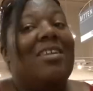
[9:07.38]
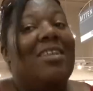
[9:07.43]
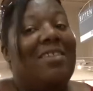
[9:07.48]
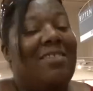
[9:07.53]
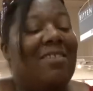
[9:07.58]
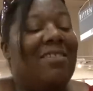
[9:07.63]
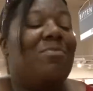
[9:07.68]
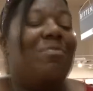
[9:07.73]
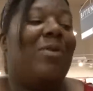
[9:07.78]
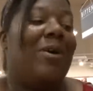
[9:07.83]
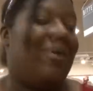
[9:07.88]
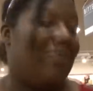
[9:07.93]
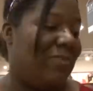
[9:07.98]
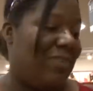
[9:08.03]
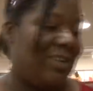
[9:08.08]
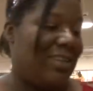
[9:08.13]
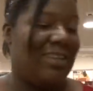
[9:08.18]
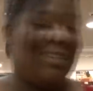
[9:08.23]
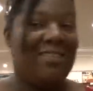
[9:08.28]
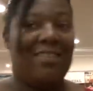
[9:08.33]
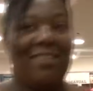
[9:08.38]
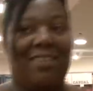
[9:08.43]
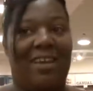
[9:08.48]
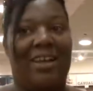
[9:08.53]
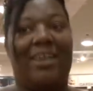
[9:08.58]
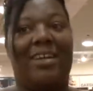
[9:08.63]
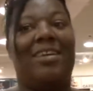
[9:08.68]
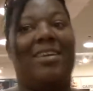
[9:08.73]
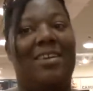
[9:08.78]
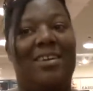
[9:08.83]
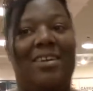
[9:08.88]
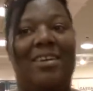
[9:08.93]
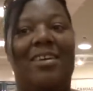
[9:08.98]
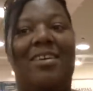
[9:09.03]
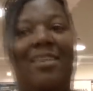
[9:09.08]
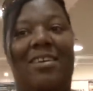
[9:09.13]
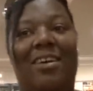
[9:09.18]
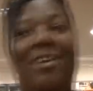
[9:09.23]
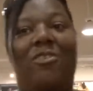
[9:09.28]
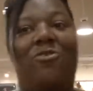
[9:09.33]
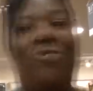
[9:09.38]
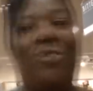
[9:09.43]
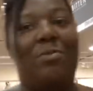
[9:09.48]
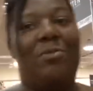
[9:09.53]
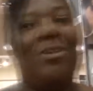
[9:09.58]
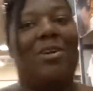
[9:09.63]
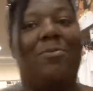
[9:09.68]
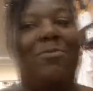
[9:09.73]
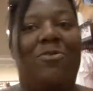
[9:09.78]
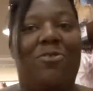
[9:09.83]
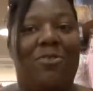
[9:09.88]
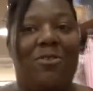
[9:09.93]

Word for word: This is perfect. This is like a dream come